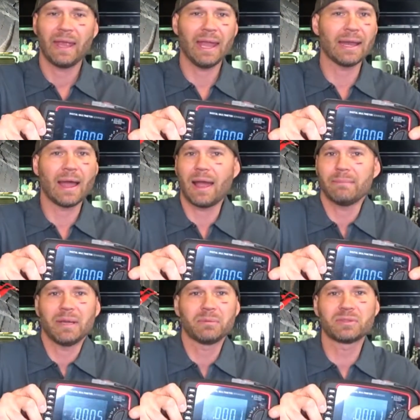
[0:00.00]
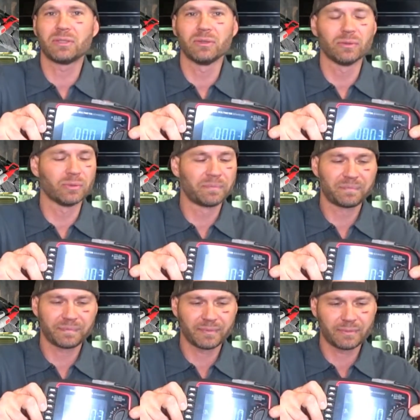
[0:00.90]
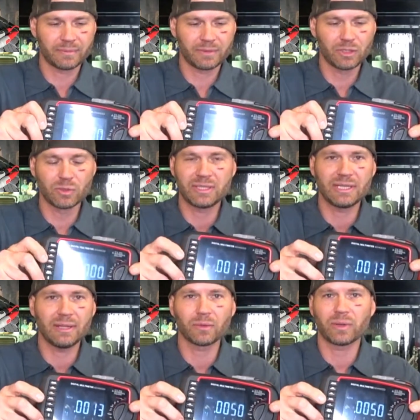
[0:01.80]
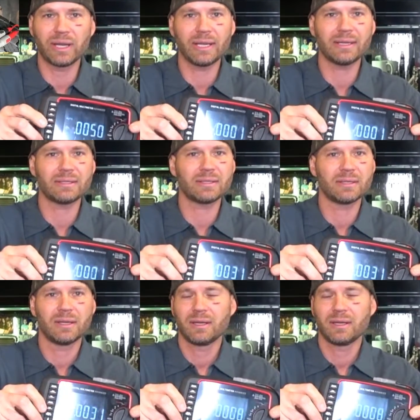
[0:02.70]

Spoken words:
and I'm able to see the readings